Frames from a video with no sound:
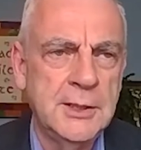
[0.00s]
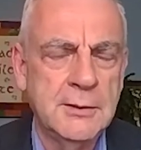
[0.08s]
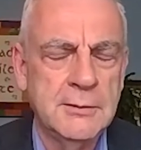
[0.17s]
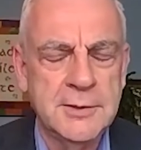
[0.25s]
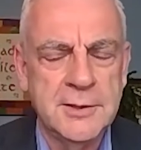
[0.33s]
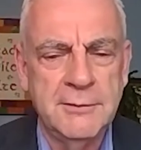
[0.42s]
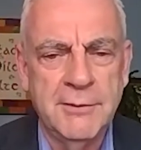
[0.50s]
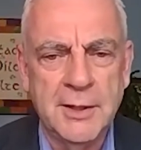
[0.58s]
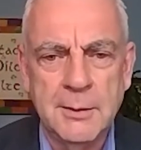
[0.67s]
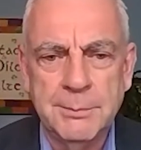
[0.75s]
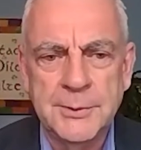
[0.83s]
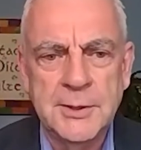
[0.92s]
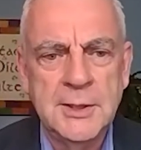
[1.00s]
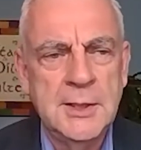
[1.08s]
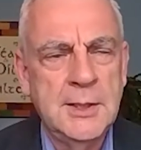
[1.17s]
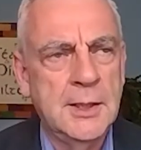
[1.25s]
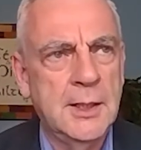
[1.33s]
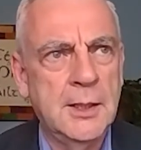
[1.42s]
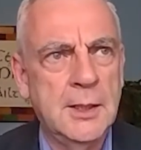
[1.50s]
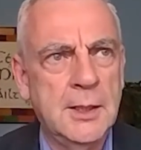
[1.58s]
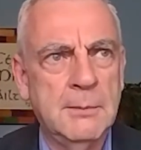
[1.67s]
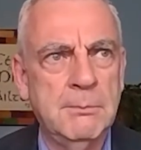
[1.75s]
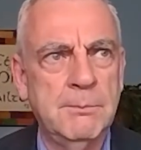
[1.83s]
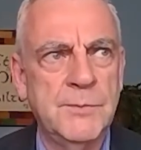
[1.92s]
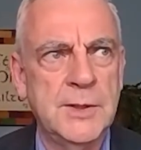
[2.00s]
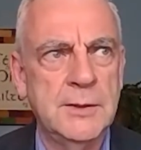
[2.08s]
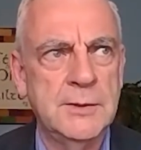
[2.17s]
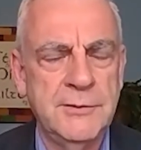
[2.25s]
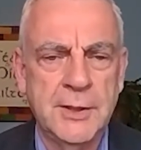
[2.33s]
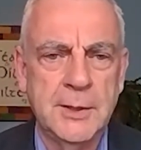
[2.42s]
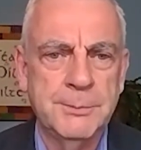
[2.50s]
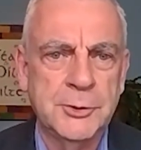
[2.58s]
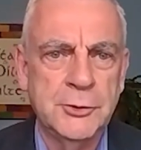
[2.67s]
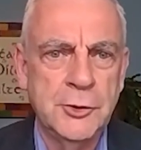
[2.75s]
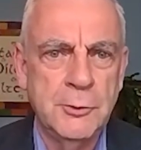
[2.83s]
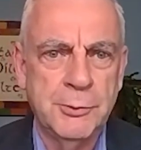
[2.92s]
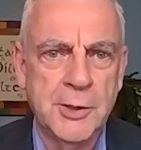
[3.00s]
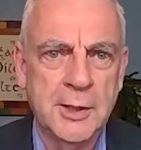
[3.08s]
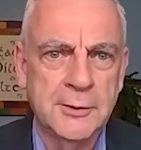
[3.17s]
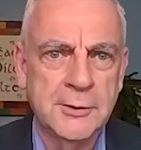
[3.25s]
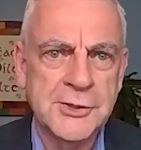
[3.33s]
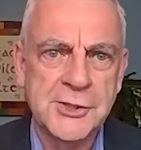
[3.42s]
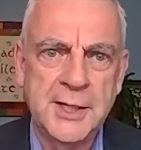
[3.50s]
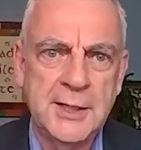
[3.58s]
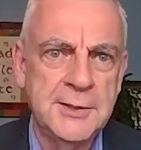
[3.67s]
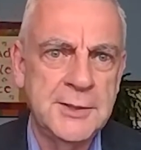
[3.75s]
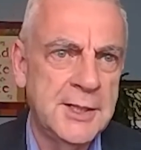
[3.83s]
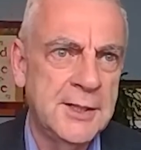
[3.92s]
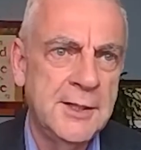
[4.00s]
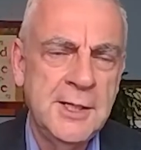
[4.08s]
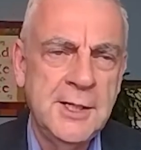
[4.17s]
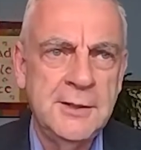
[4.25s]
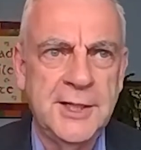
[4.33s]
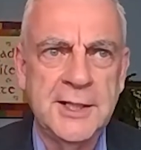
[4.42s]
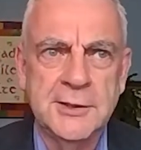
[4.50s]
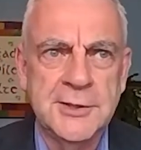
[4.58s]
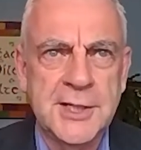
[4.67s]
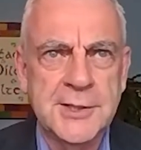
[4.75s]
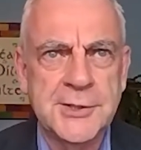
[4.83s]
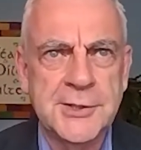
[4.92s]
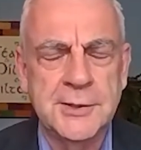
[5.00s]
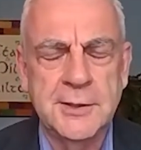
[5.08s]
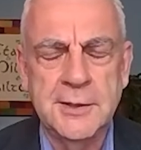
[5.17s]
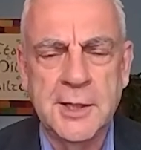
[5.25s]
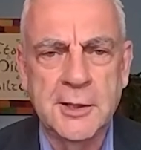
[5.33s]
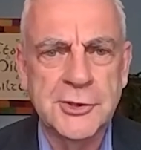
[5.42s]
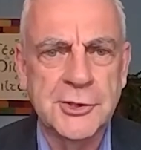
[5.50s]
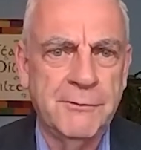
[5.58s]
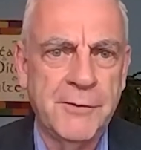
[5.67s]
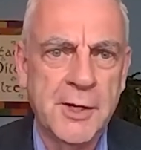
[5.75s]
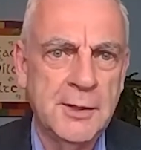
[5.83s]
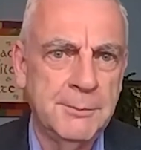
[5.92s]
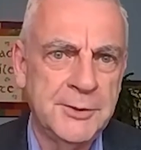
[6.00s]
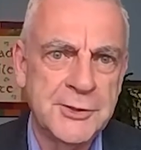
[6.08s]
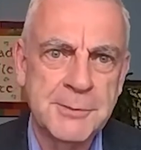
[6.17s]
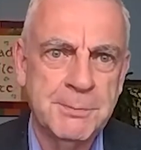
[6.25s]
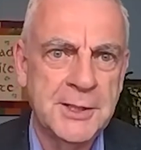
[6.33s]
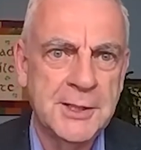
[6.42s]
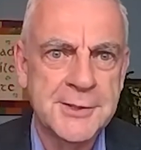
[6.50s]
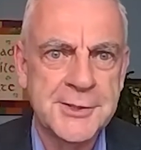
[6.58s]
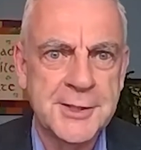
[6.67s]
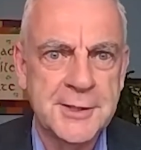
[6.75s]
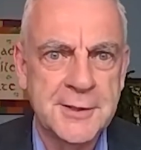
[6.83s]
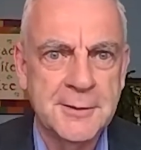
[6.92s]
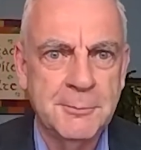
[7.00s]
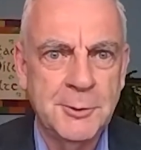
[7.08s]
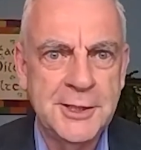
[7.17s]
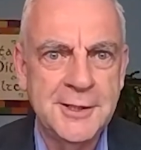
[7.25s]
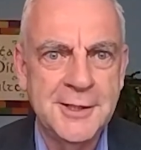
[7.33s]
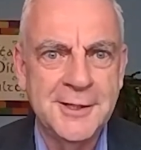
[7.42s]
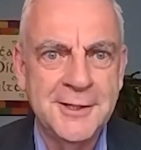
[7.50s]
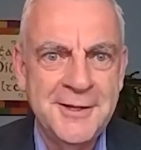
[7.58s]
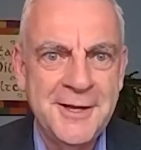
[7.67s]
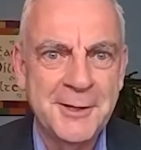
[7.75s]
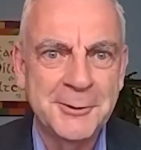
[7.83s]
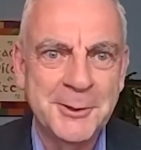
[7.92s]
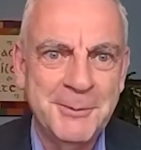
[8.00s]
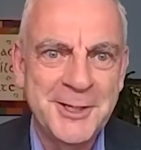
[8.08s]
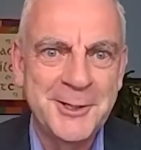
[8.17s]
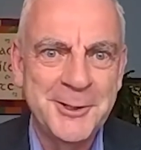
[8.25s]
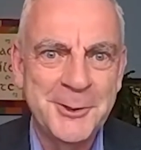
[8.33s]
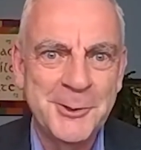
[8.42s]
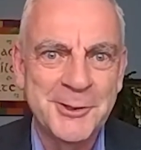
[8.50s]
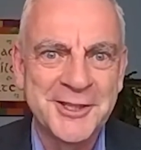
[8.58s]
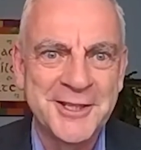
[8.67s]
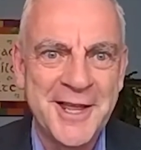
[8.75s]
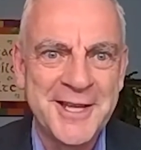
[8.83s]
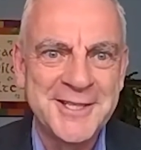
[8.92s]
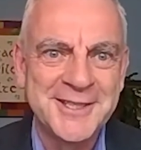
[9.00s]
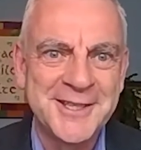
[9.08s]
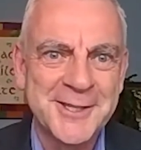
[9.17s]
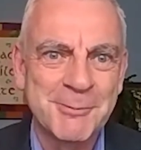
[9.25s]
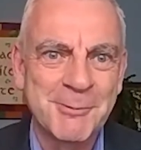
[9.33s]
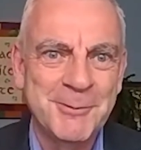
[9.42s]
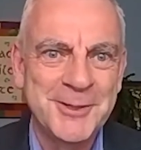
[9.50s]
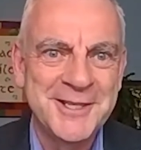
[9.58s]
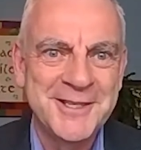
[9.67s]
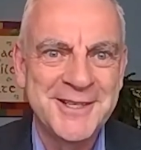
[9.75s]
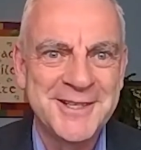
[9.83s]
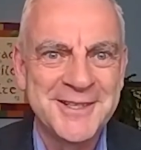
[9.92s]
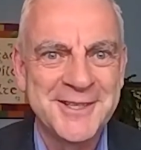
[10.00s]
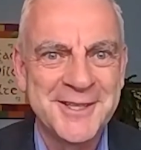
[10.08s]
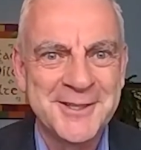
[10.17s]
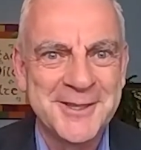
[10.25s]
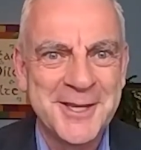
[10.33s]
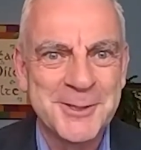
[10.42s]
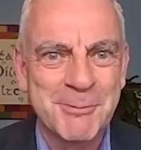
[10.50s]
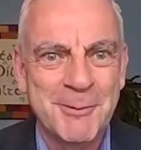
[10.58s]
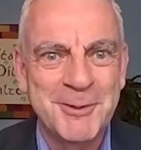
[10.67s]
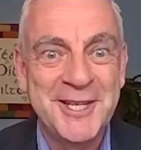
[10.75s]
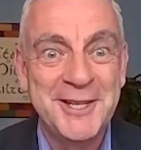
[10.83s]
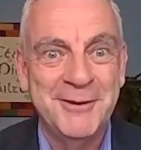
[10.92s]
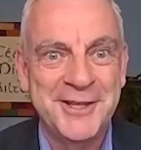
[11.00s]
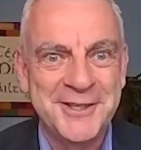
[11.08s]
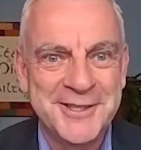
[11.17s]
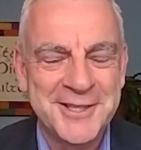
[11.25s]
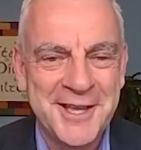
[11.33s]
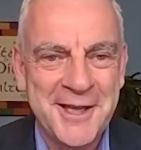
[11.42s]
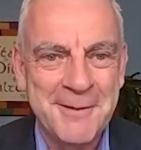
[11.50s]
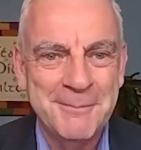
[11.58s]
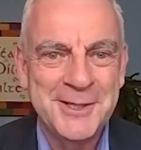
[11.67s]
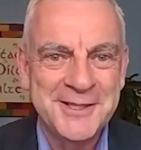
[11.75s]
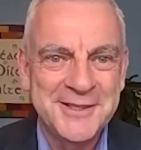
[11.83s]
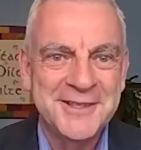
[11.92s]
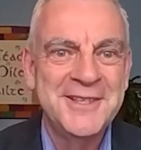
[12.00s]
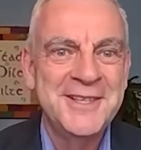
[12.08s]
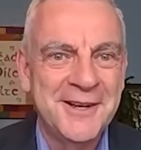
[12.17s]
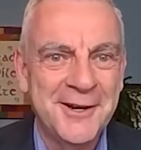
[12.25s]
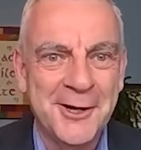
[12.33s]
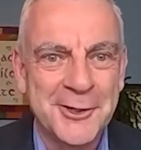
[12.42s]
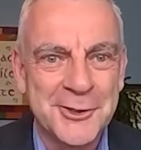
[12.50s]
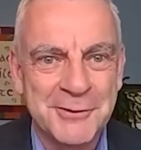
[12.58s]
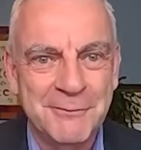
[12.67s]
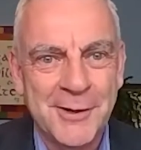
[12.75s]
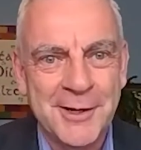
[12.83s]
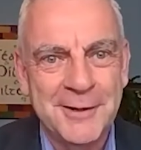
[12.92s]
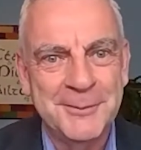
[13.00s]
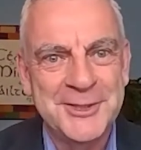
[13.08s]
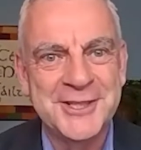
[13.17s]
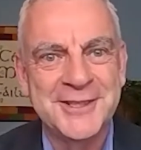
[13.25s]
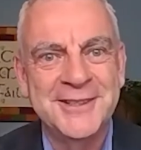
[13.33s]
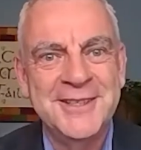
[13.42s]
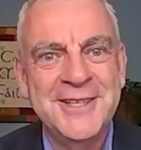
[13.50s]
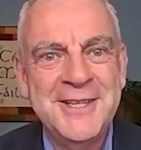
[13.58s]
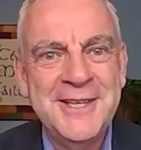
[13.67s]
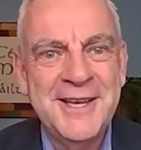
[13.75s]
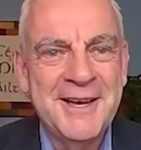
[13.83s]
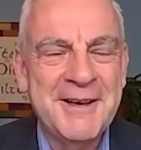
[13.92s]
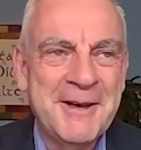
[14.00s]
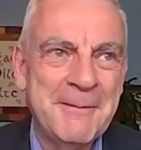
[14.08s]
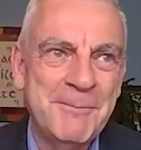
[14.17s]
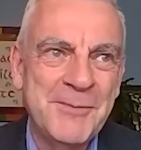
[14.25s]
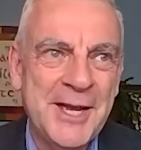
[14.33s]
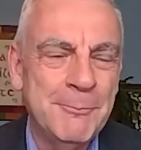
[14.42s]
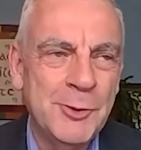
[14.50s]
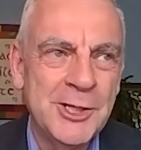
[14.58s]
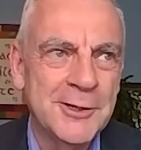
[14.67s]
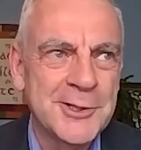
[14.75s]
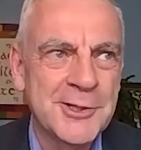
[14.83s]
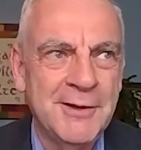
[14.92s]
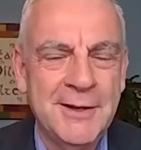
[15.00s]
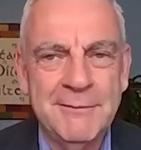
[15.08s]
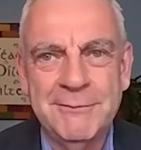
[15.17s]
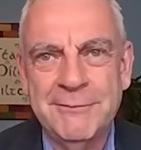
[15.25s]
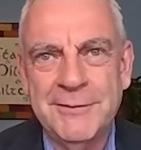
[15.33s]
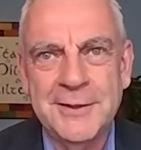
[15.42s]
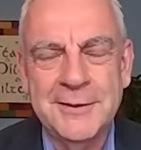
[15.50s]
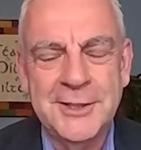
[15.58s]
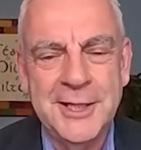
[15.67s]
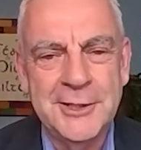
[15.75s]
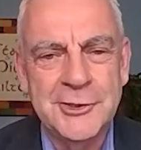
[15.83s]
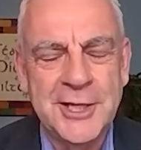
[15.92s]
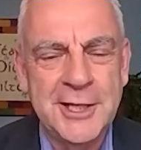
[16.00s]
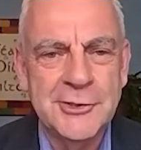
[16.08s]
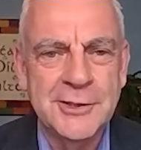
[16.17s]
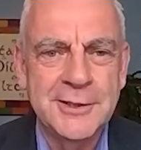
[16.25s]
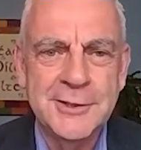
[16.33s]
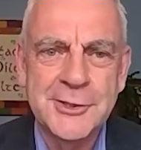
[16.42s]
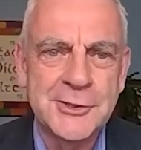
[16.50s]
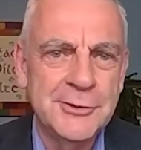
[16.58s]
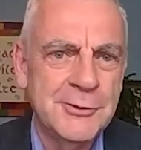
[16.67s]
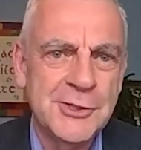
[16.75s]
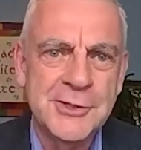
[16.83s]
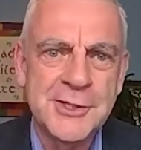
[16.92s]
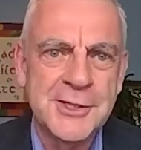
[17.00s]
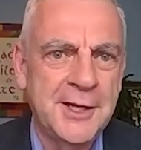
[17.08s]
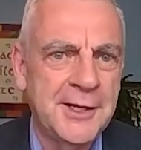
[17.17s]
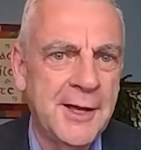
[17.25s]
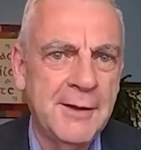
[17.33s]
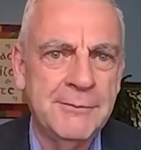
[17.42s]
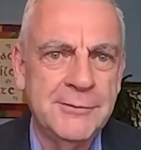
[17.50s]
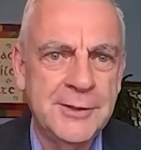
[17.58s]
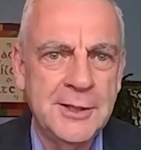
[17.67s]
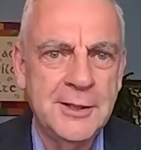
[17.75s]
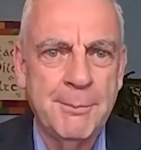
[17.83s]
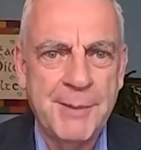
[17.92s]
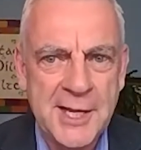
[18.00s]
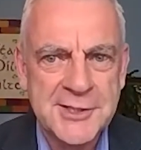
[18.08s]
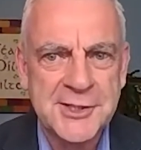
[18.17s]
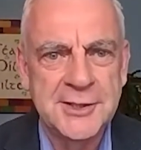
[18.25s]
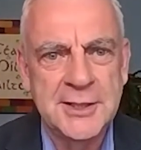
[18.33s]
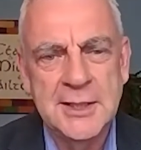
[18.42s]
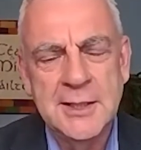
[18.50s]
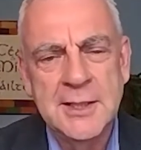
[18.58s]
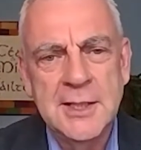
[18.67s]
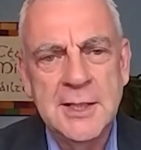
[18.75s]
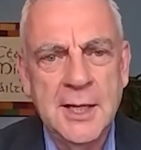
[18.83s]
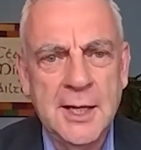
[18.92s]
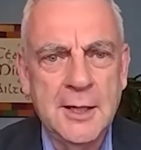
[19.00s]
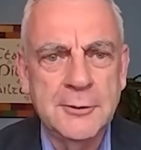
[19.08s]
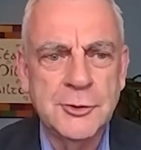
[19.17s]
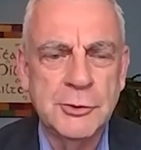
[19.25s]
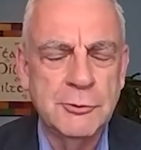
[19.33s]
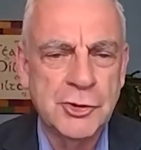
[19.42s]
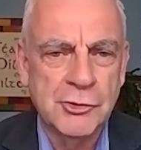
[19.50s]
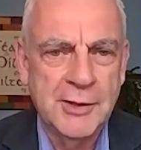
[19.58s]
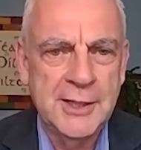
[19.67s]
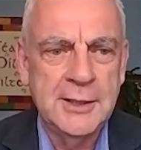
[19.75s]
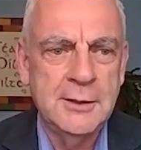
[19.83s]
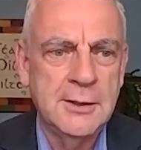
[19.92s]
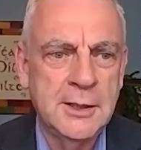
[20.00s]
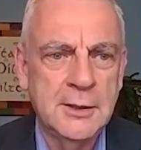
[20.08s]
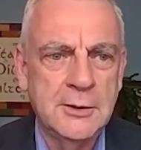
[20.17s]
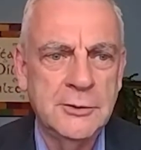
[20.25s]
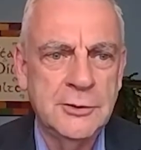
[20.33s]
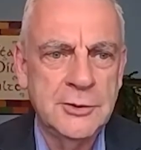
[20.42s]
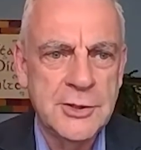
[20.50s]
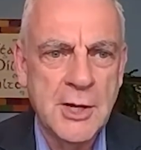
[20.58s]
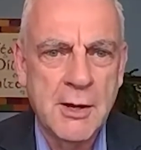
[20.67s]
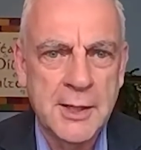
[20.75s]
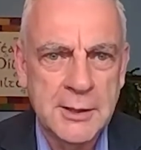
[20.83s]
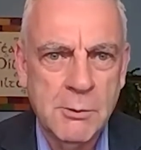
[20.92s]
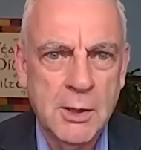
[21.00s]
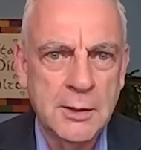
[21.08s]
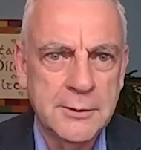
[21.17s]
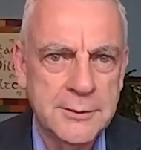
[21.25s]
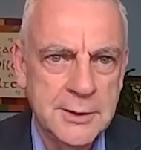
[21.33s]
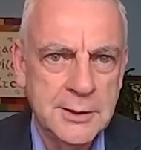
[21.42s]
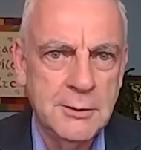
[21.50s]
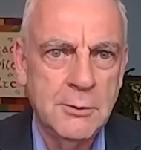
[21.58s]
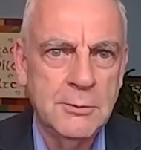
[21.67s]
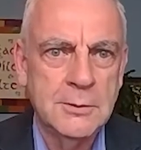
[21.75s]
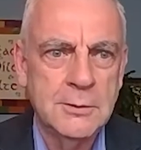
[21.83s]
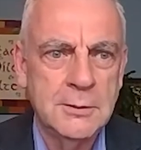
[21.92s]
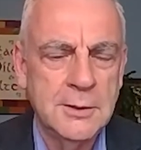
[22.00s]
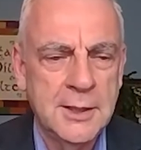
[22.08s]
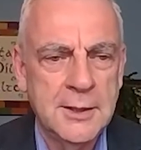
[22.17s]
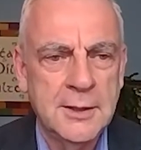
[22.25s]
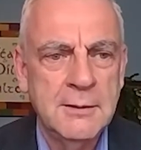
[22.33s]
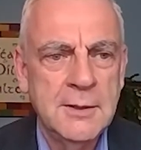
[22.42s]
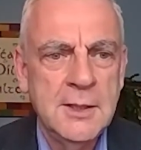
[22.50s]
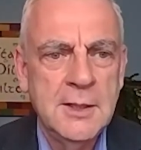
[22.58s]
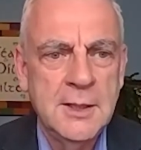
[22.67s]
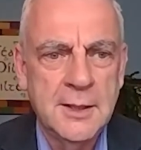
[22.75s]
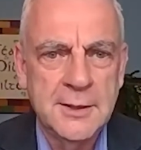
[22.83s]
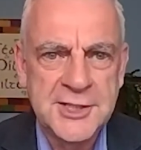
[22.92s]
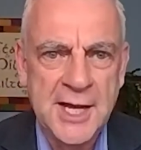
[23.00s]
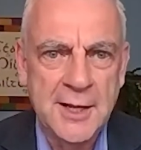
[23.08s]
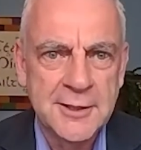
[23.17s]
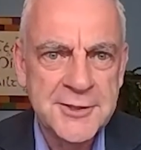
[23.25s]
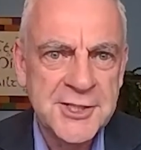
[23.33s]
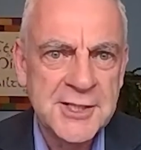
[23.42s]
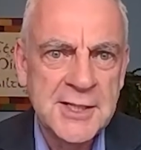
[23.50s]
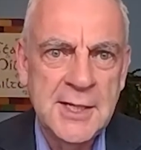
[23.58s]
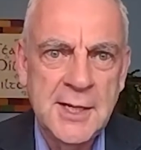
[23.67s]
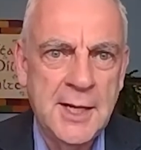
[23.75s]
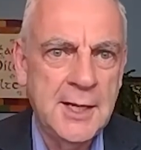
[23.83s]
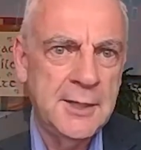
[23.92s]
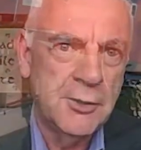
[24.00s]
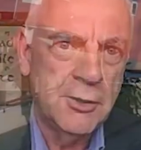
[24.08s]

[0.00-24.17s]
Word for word: here to develop um, uh, develop their new products, and uh, they can test it in harsh environments because we out in the middle of the North Atlantic. That's what we that's what we live in. It can be a, a harsh environment here. Um, and we also have uh, the educational institutions that have the capacity uh, to train uh, good, high quality local uh, uh, talent and